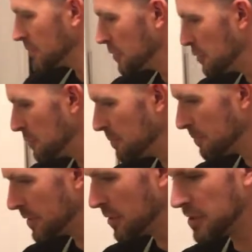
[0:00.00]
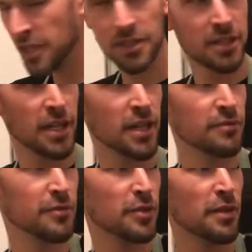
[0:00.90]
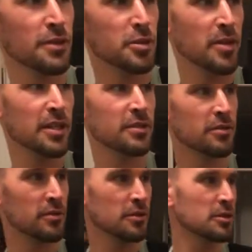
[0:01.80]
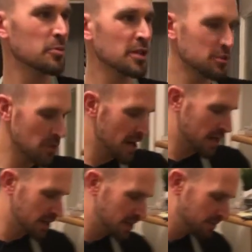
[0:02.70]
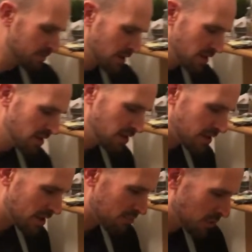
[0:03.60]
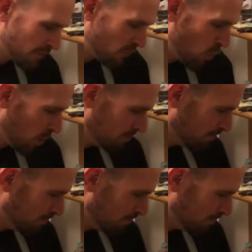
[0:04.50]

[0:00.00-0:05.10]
True. It's always nice to have. If you have the space or a little spice rack, that's what they're for.